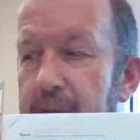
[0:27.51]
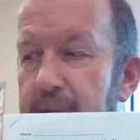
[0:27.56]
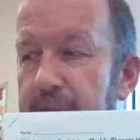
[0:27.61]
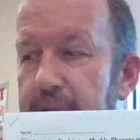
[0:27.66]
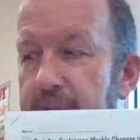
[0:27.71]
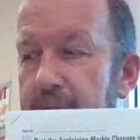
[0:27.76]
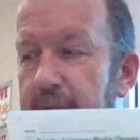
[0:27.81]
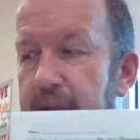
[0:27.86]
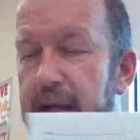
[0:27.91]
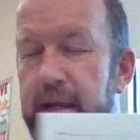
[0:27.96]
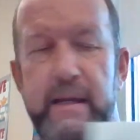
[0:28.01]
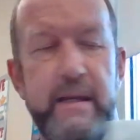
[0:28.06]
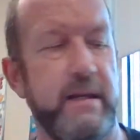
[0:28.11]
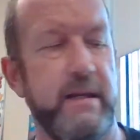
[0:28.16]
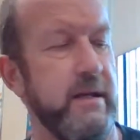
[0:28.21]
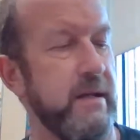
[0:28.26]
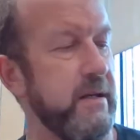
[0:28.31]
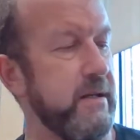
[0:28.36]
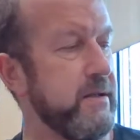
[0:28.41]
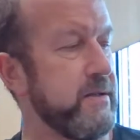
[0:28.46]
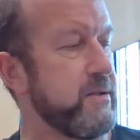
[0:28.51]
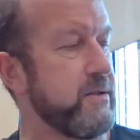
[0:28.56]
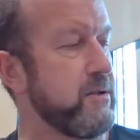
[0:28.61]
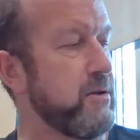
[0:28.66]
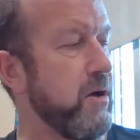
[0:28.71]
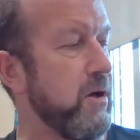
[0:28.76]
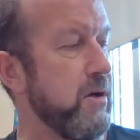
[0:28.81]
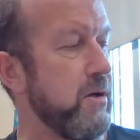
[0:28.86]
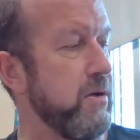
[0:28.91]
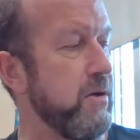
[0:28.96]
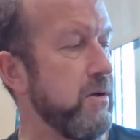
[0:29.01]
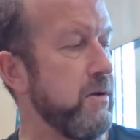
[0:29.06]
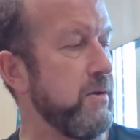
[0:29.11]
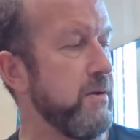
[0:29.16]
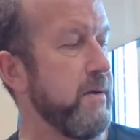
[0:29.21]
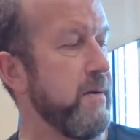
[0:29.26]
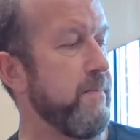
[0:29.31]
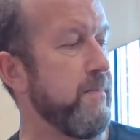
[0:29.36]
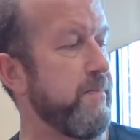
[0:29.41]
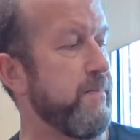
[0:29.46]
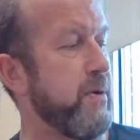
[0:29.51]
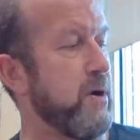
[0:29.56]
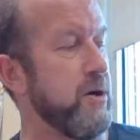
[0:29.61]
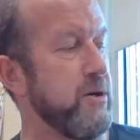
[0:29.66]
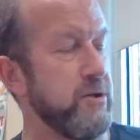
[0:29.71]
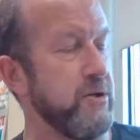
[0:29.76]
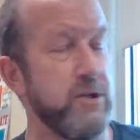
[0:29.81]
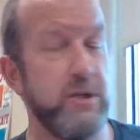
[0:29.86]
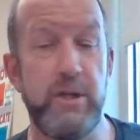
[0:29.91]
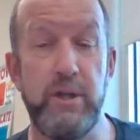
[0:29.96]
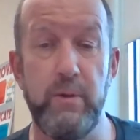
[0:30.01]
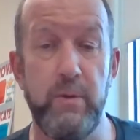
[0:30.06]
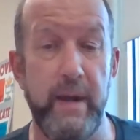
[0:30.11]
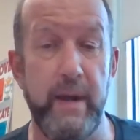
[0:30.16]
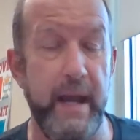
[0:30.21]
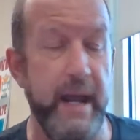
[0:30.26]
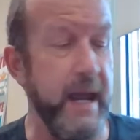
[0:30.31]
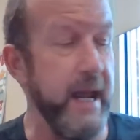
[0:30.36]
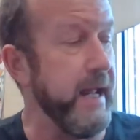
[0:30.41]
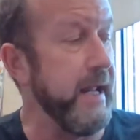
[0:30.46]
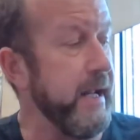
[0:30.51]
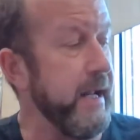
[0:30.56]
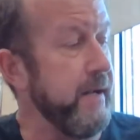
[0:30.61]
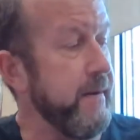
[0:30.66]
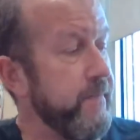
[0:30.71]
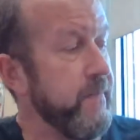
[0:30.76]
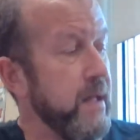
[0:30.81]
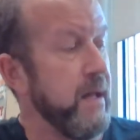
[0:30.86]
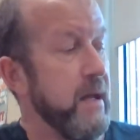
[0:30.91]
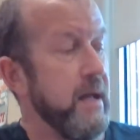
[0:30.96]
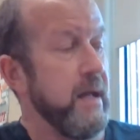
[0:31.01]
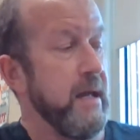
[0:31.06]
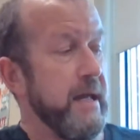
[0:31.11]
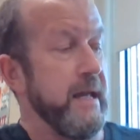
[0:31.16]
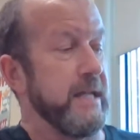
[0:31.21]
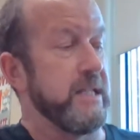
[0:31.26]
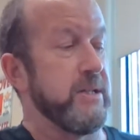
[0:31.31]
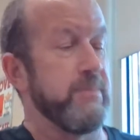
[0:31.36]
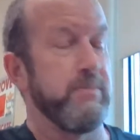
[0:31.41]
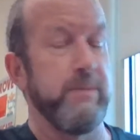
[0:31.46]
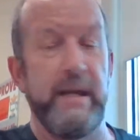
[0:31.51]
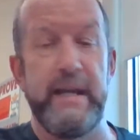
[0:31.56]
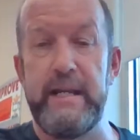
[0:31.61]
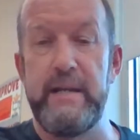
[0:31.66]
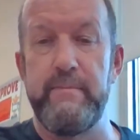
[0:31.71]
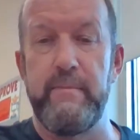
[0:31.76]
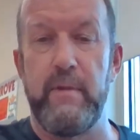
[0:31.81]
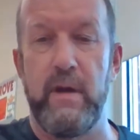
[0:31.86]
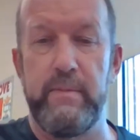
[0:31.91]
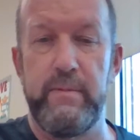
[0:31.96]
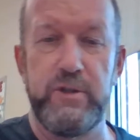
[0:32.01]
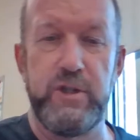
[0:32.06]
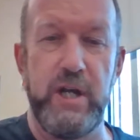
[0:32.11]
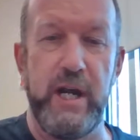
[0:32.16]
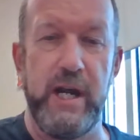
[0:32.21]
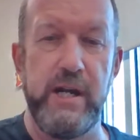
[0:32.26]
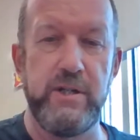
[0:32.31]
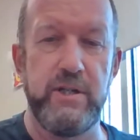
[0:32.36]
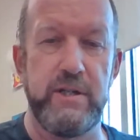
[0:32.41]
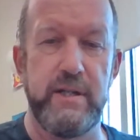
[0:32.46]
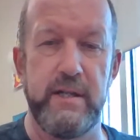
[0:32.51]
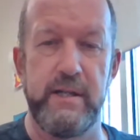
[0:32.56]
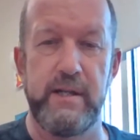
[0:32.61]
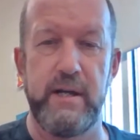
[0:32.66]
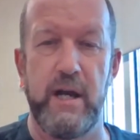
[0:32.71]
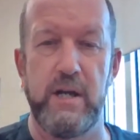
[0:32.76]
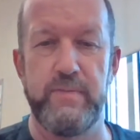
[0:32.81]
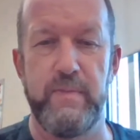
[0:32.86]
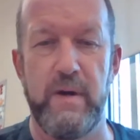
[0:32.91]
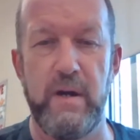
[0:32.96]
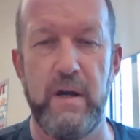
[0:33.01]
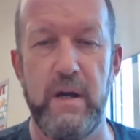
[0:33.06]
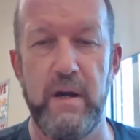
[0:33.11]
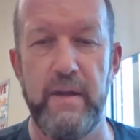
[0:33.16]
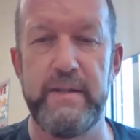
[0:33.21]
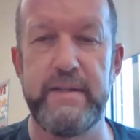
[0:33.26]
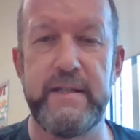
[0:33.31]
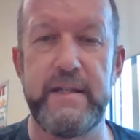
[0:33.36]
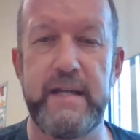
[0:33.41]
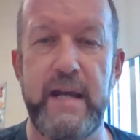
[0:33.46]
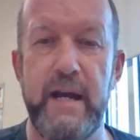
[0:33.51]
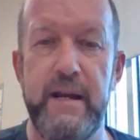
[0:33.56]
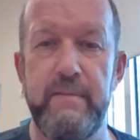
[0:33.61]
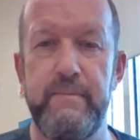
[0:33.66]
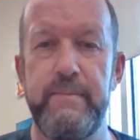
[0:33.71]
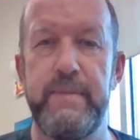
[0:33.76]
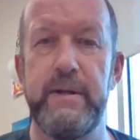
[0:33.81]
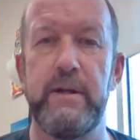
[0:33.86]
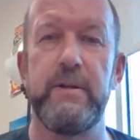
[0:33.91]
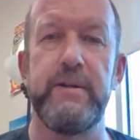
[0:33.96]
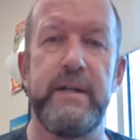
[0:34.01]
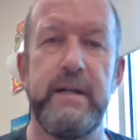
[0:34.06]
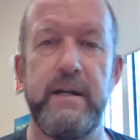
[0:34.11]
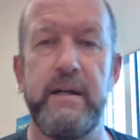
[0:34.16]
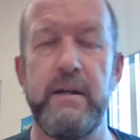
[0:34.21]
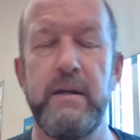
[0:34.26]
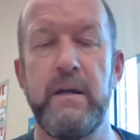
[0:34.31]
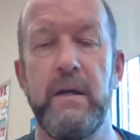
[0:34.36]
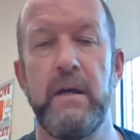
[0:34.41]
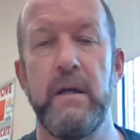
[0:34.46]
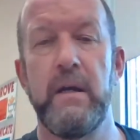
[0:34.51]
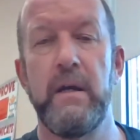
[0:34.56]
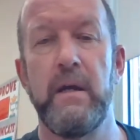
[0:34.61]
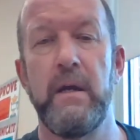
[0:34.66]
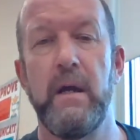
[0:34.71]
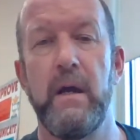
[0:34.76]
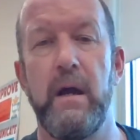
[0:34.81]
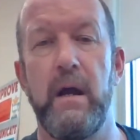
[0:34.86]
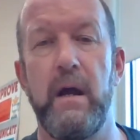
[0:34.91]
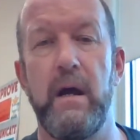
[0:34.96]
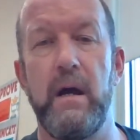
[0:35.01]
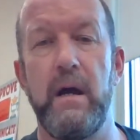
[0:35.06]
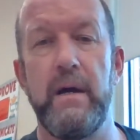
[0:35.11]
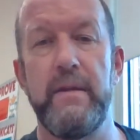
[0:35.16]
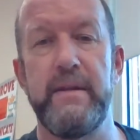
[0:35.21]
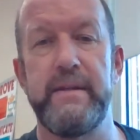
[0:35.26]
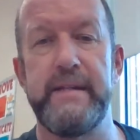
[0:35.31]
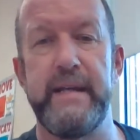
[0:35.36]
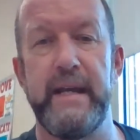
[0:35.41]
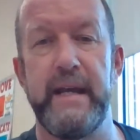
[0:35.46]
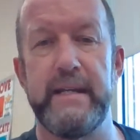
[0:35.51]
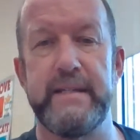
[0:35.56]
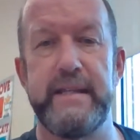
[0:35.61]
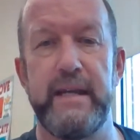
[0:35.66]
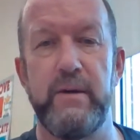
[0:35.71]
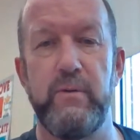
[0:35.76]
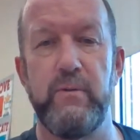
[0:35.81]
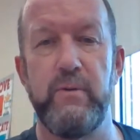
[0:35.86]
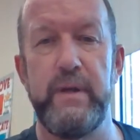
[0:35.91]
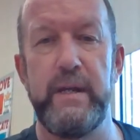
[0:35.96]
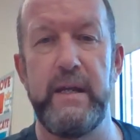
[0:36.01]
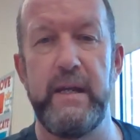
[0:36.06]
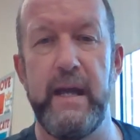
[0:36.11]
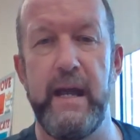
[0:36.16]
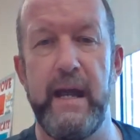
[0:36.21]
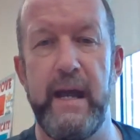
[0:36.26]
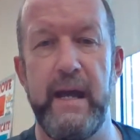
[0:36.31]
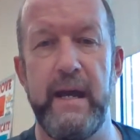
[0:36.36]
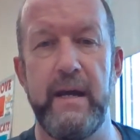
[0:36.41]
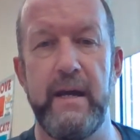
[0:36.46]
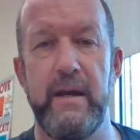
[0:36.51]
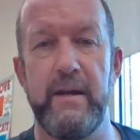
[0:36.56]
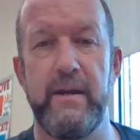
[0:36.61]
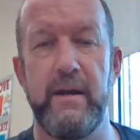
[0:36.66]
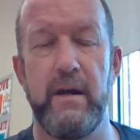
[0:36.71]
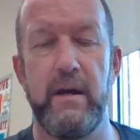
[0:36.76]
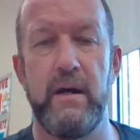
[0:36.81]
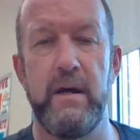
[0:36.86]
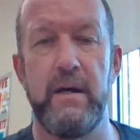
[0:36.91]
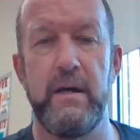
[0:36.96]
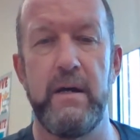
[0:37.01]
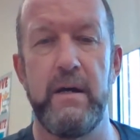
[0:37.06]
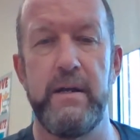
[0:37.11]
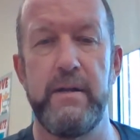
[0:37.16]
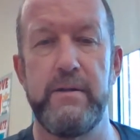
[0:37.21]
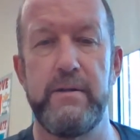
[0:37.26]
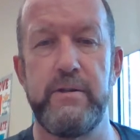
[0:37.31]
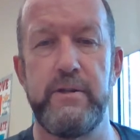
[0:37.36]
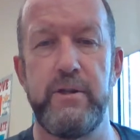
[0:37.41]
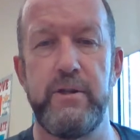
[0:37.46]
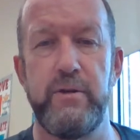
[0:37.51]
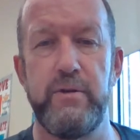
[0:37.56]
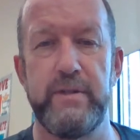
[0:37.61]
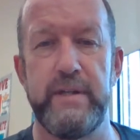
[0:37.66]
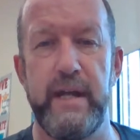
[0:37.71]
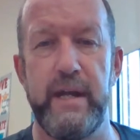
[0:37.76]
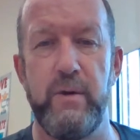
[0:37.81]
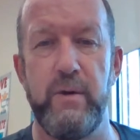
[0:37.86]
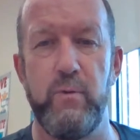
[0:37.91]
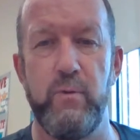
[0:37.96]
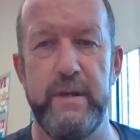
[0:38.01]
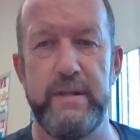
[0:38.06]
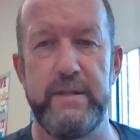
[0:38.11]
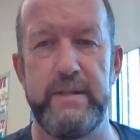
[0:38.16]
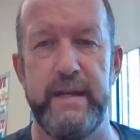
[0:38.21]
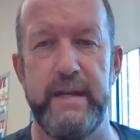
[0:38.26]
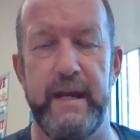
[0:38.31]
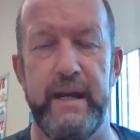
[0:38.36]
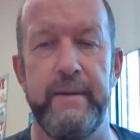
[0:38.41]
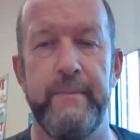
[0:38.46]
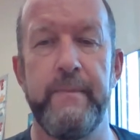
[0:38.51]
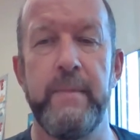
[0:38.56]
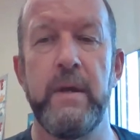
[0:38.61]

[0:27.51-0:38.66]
It is called Part 2A, Explaining Marble Changes in the Taj Mahal. This is kind of building on the test that we had on Tuesday, Wednesday.